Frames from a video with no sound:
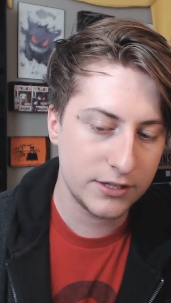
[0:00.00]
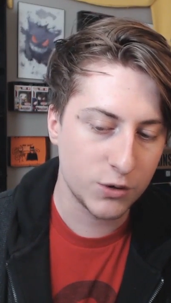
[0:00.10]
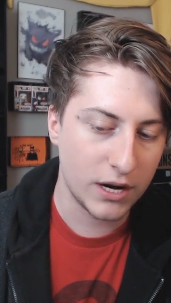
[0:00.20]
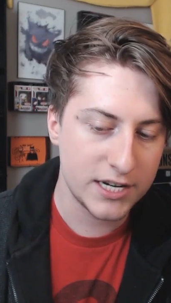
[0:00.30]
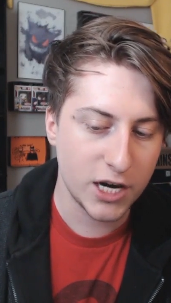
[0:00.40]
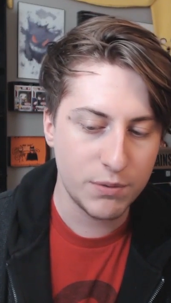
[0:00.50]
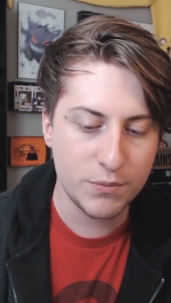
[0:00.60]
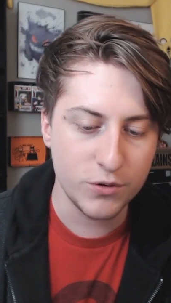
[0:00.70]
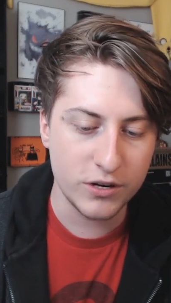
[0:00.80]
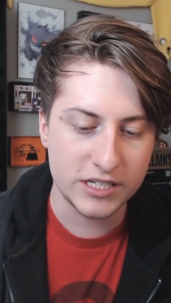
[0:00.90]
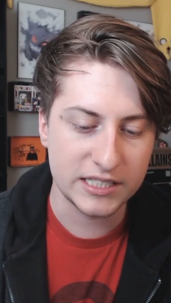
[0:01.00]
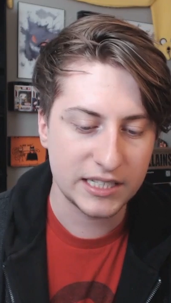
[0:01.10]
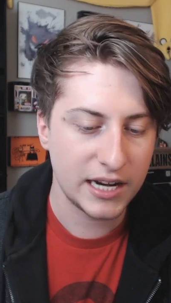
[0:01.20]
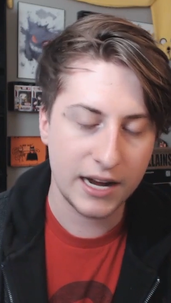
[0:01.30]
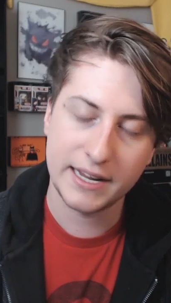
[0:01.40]
So what I tell people is
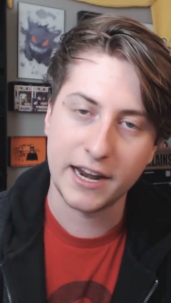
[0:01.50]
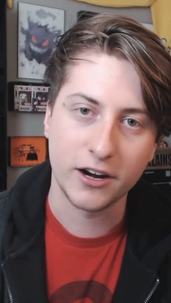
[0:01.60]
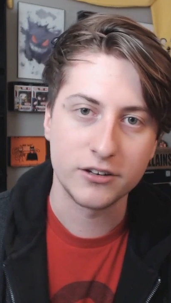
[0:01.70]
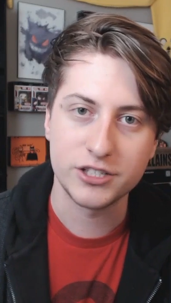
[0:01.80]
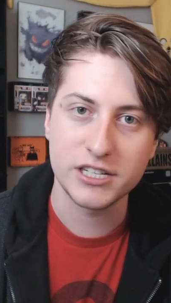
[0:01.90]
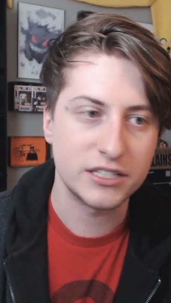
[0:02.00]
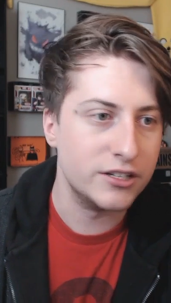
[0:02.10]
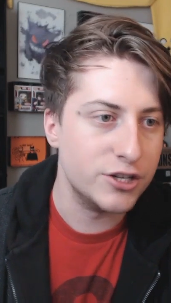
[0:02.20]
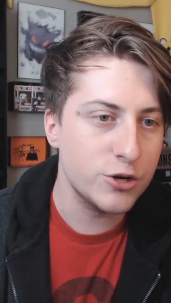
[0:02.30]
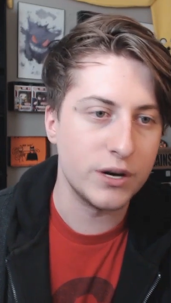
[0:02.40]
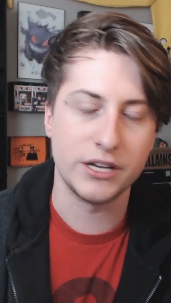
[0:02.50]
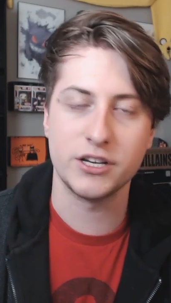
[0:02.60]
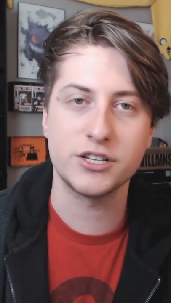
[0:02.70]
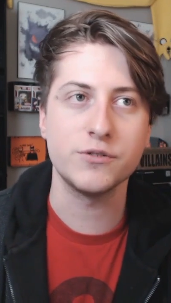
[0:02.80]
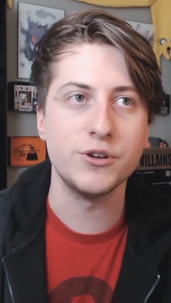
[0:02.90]
just to not care. Just do it.
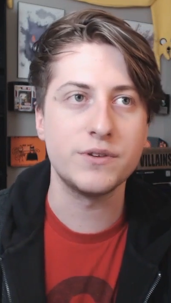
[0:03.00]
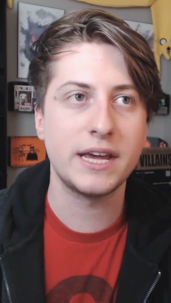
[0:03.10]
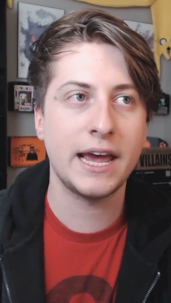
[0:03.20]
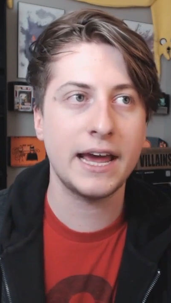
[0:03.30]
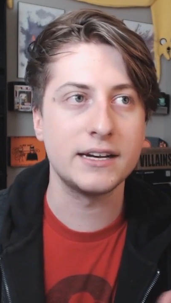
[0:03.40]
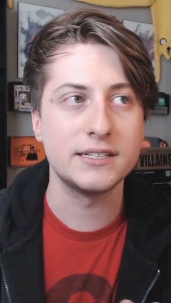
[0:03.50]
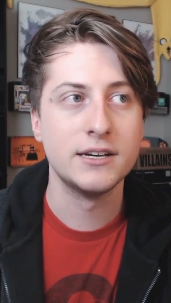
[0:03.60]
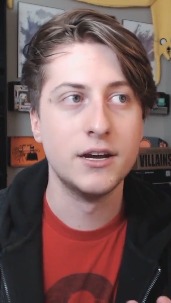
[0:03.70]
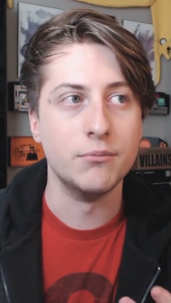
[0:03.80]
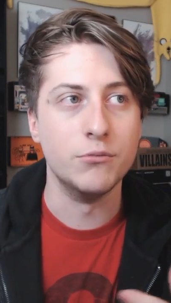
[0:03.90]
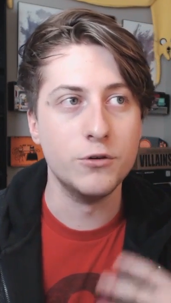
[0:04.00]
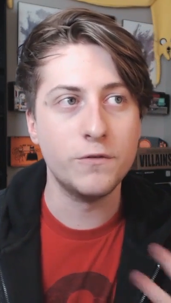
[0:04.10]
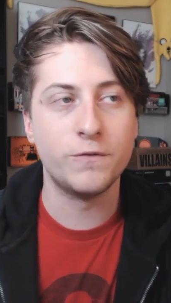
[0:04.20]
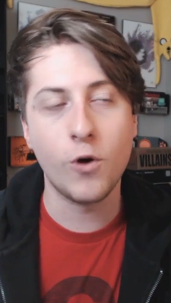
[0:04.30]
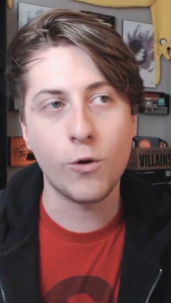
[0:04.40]
Just do it. You can't
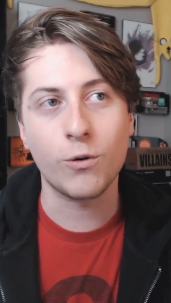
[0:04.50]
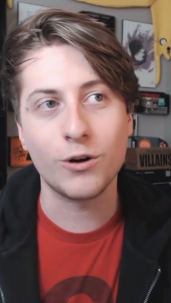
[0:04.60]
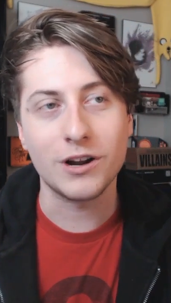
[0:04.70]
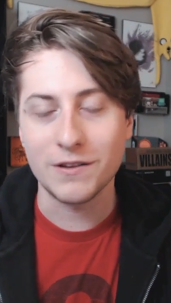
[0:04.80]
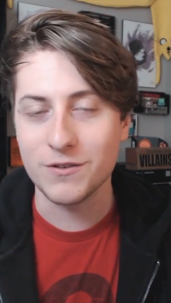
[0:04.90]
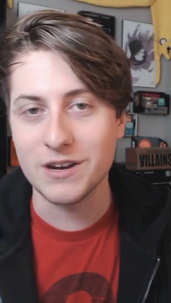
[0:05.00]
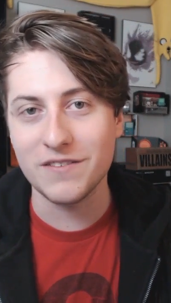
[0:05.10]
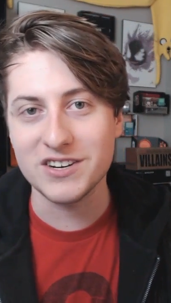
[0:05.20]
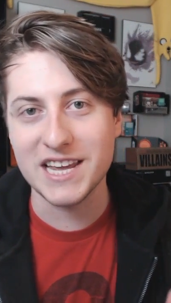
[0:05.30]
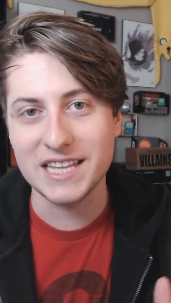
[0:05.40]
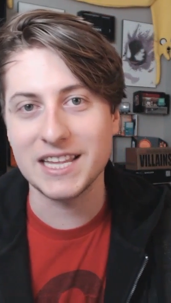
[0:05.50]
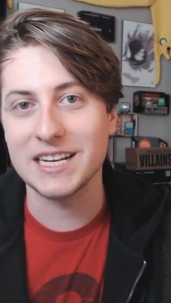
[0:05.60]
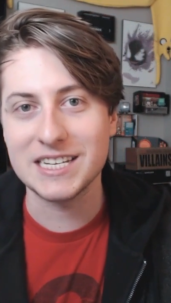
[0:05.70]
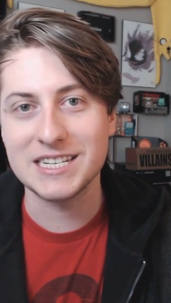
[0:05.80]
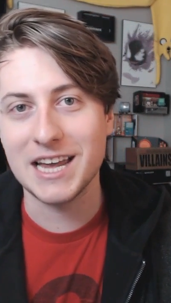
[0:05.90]
move forward if you never take
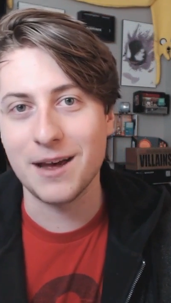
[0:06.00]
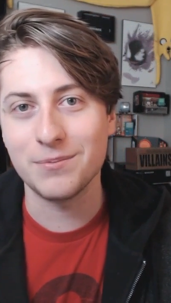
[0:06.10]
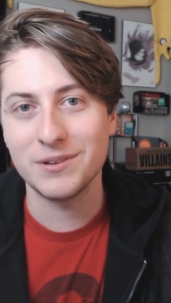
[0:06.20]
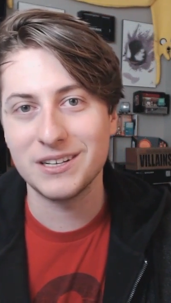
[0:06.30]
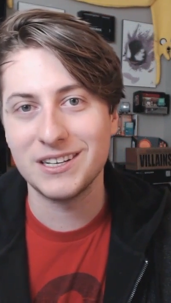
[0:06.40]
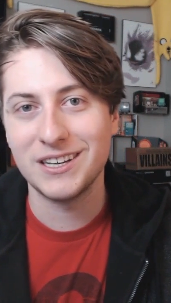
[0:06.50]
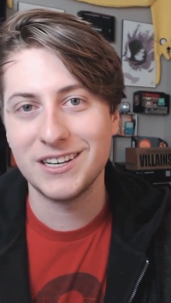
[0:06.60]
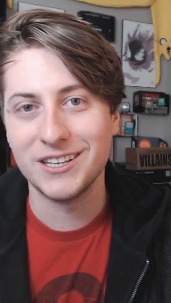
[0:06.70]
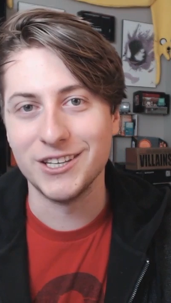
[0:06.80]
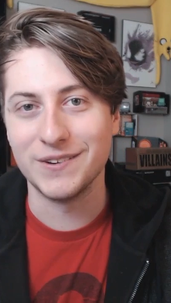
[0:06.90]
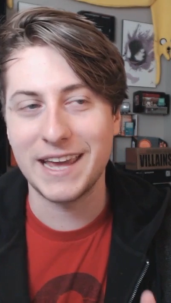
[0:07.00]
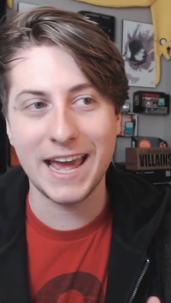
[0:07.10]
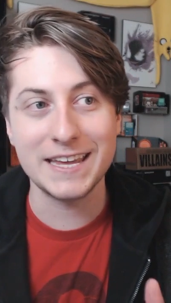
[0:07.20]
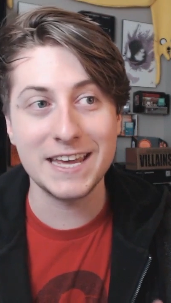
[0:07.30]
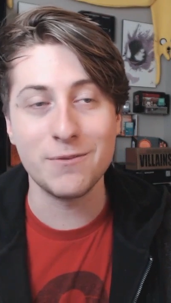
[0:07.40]
that step. You
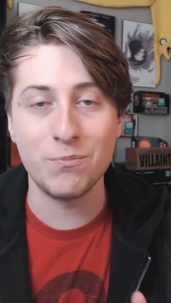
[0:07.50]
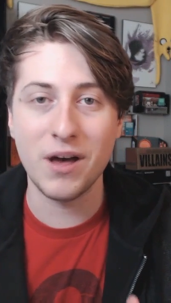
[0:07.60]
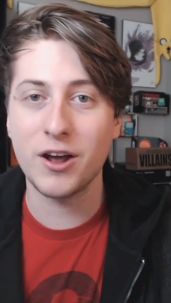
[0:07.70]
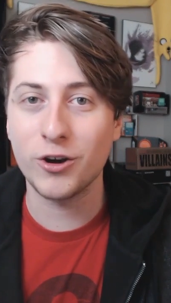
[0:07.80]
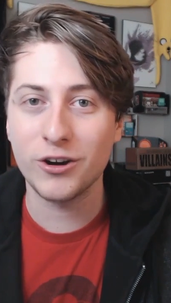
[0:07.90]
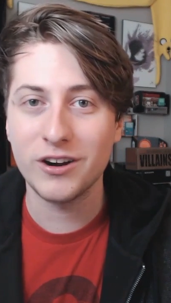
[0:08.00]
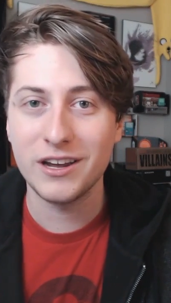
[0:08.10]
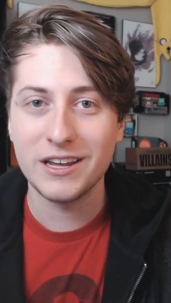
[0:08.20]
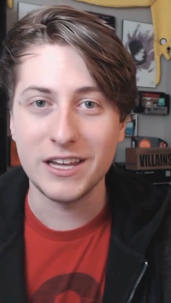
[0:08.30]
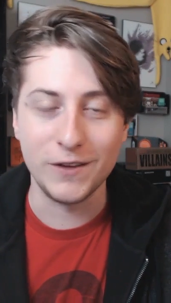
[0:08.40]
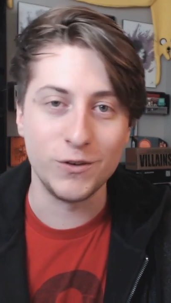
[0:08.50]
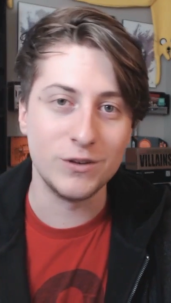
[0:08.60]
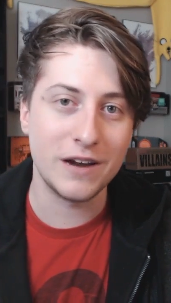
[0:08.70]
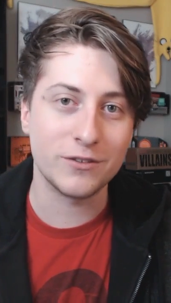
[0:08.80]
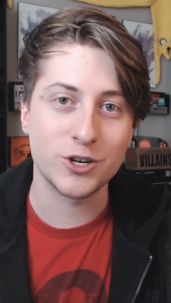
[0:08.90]
can't get better if
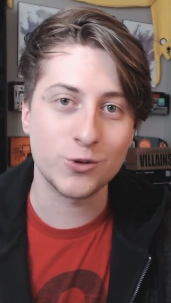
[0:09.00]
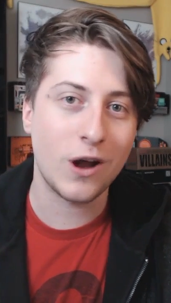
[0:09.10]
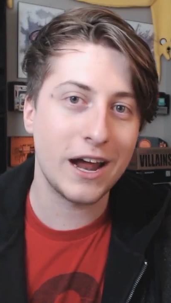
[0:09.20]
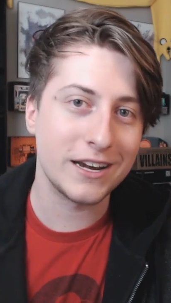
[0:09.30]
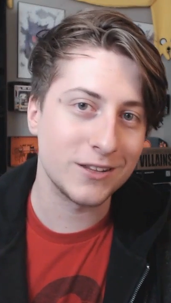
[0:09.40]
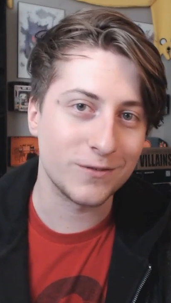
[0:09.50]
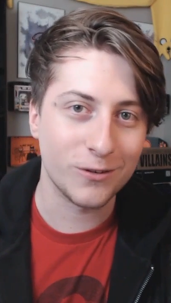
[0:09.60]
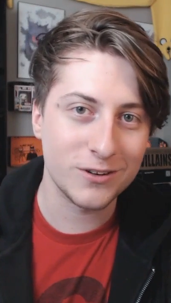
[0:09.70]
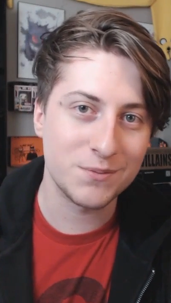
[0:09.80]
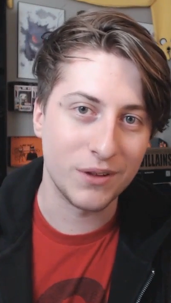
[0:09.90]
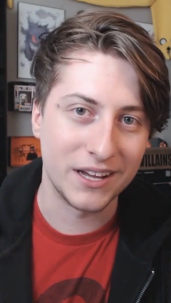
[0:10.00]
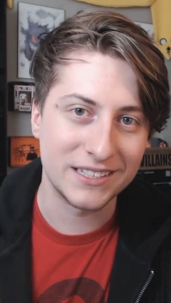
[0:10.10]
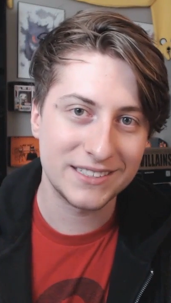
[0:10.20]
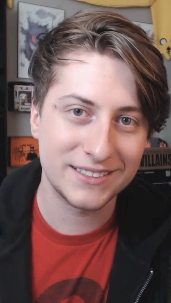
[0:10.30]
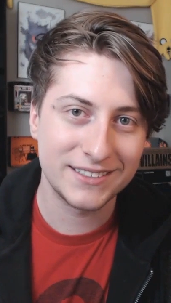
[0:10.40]
you never tried in the first
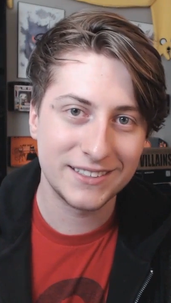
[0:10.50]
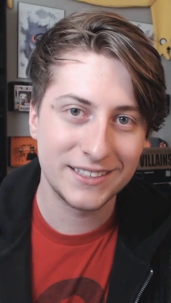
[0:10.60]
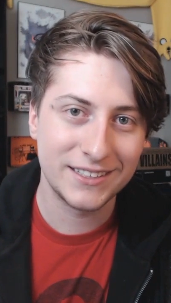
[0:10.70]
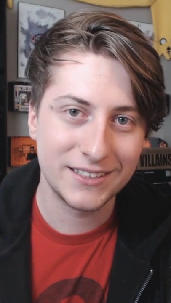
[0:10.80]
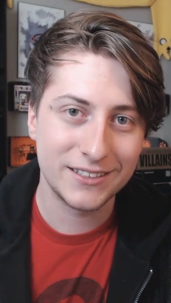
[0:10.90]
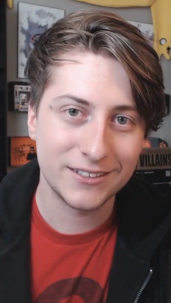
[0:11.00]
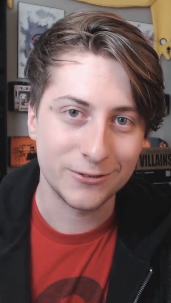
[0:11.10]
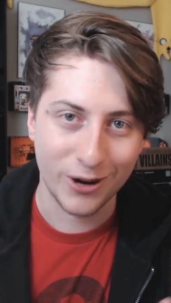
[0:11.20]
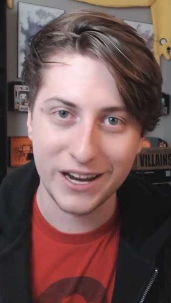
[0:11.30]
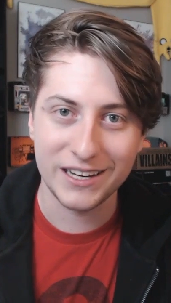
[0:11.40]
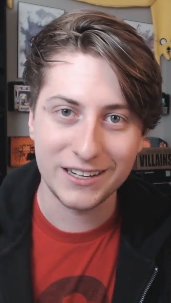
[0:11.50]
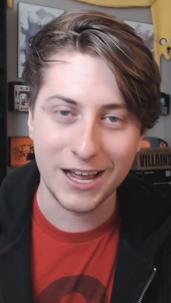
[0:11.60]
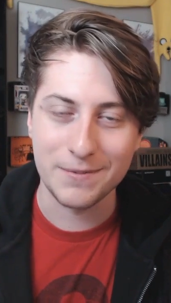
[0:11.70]
place. Right?